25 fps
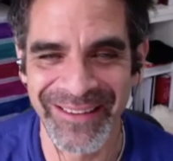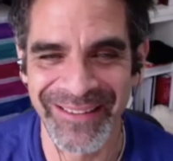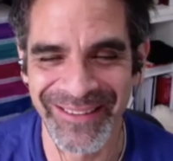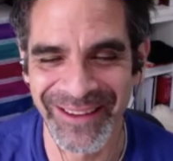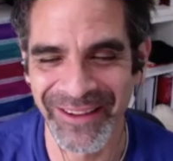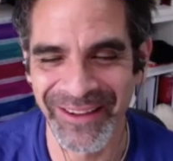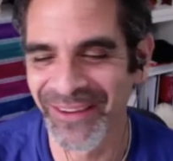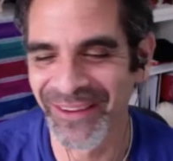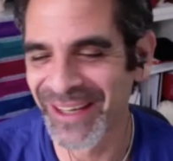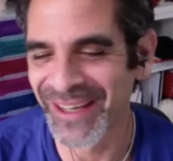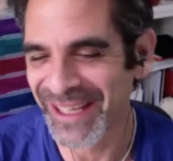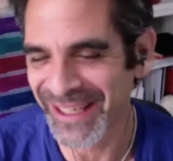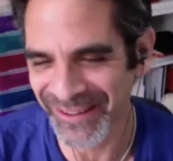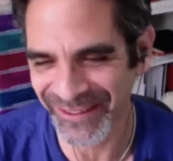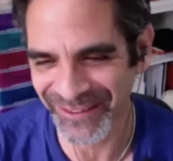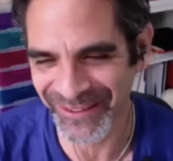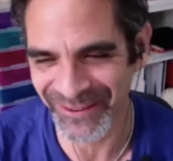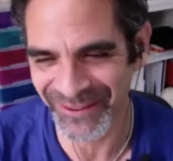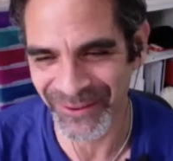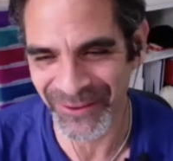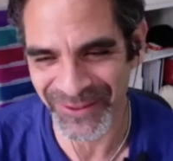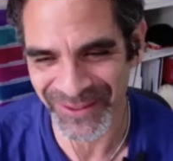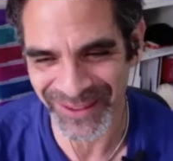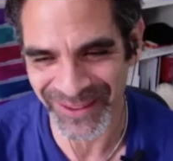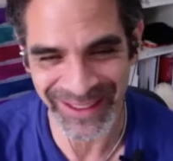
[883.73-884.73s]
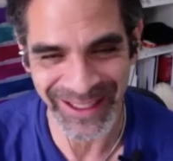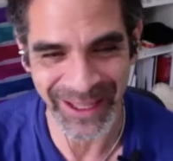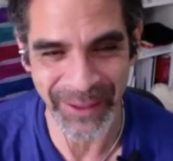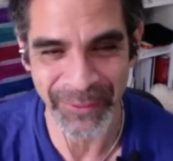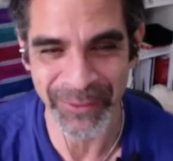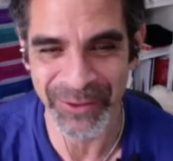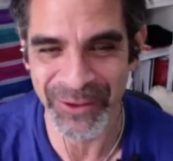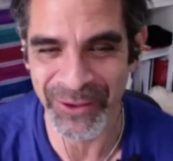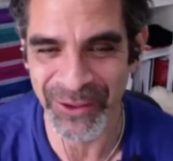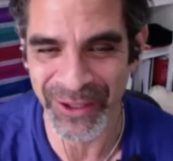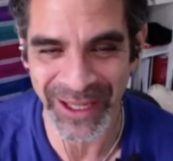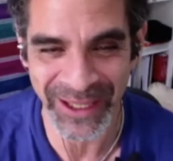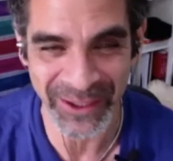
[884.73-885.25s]
So the leaders thought that they were
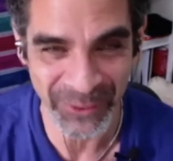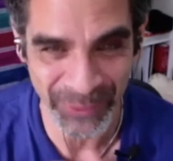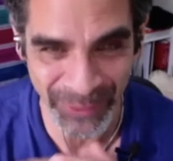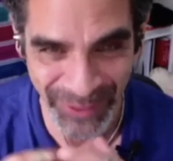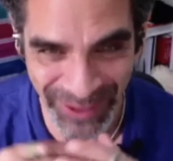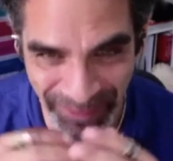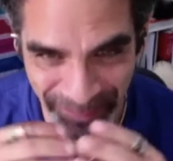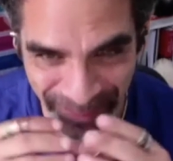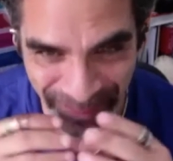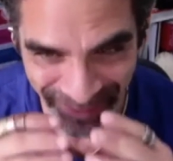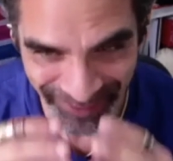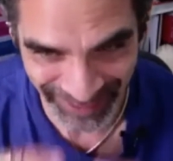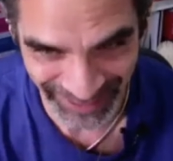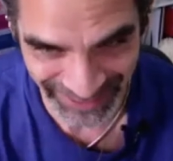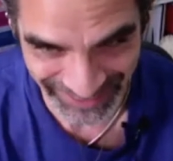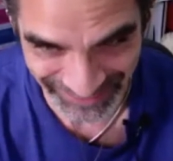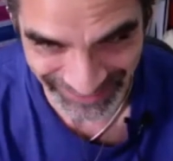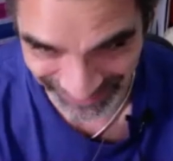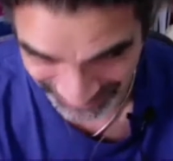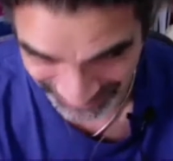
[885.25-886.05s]
doing like 20%,